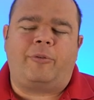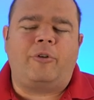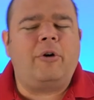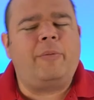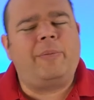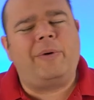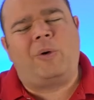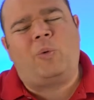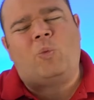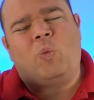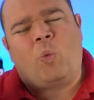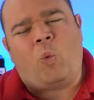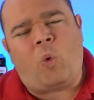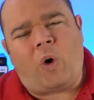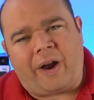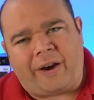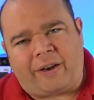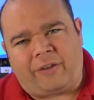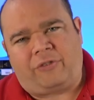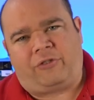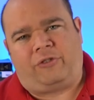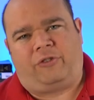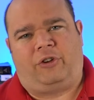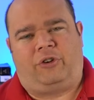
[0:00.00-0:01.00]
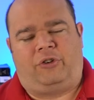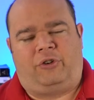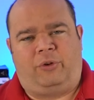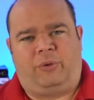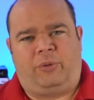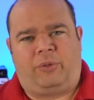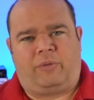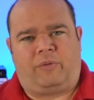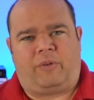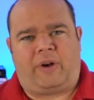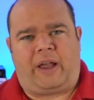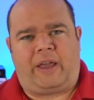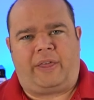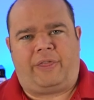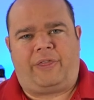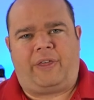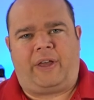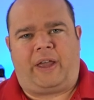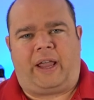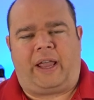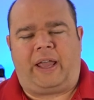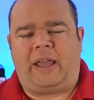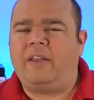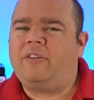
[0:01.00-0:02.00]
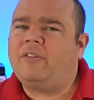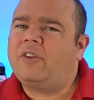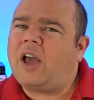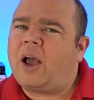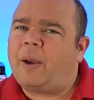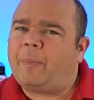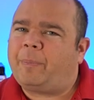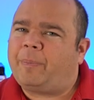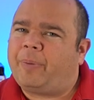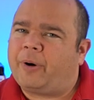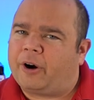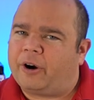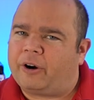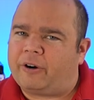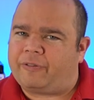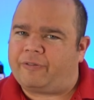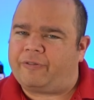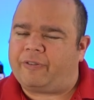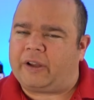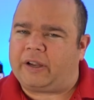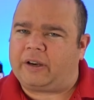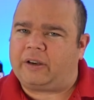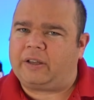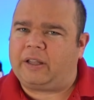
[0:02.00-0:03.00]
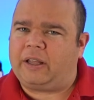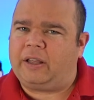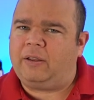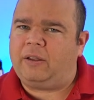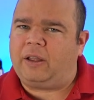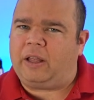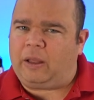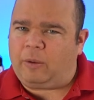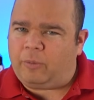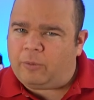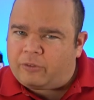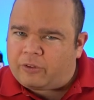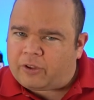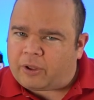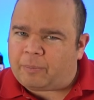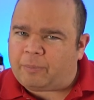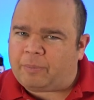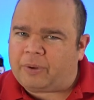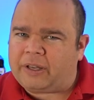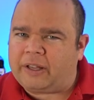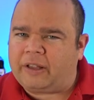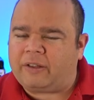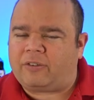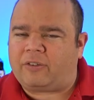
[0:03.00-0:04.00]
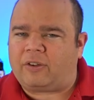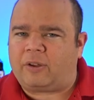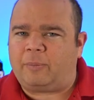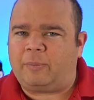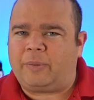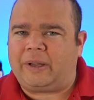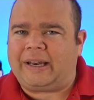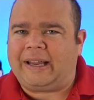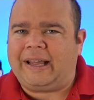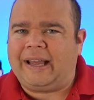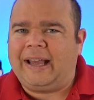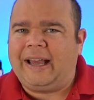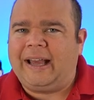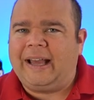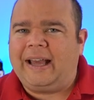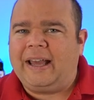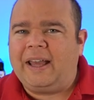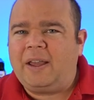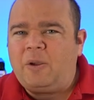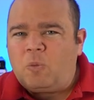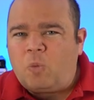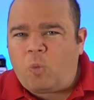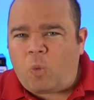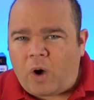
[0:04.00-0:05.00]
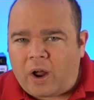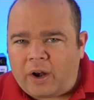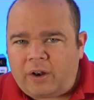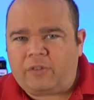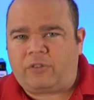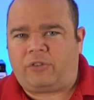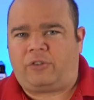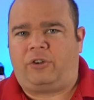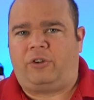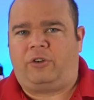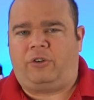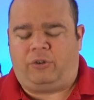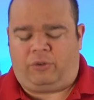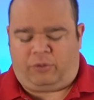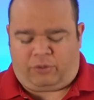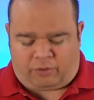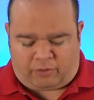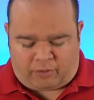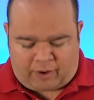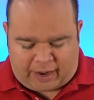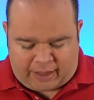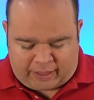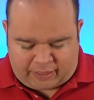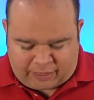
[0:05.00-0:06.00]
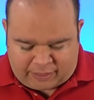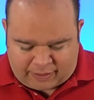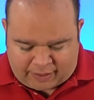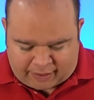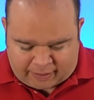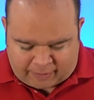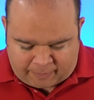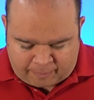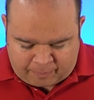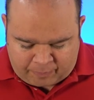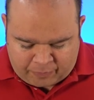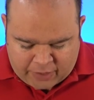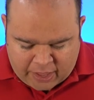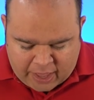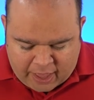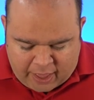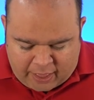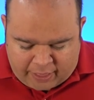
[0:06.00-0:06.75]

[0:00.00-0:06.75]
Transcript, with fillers: Reuben wants to do the right thing. He's not perfect. He was complicit, but he wants to do the right thing.